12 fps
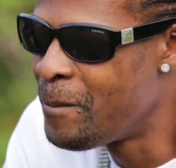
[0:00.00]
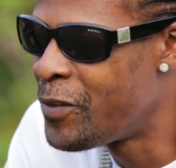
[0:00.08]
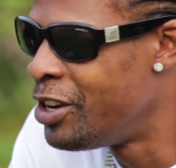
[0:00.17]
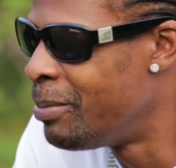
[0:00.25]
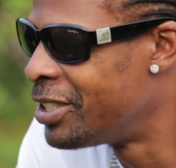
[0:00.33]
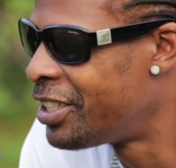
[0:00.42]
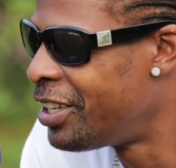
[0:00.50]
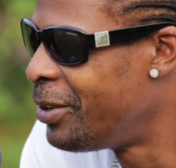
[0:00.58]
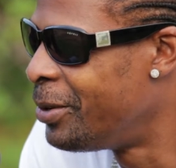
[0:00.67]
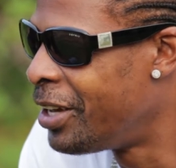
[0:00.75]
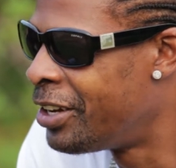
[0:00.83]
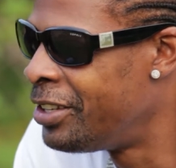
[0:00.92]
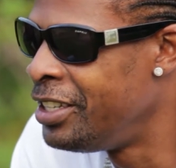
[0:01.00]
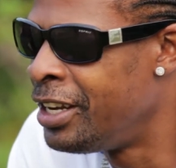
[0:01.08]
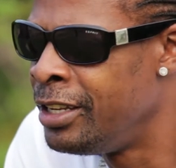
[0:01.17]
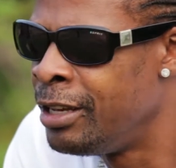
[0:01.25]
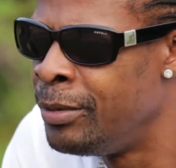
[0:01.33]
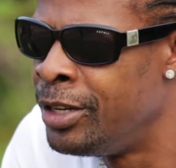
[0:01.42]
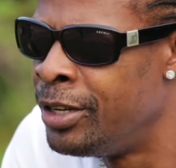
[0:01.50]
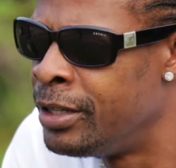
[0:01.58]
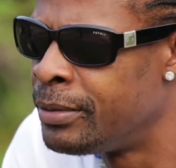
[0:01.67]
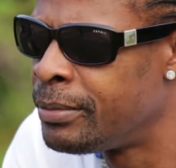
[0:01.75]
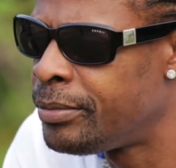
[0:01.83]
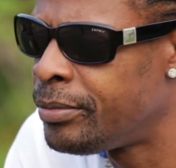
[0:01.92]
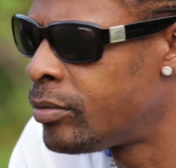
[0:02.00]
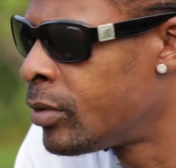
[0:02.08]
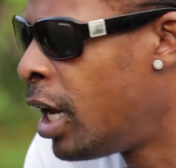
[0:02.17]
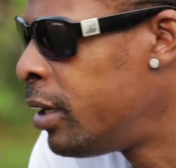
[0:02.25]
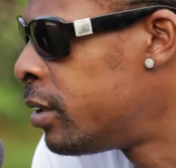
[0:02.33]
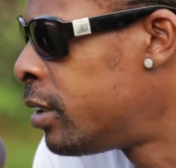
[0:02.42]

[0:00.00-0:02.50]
a friend of mine said, yo, you're going to need a name. You know? at the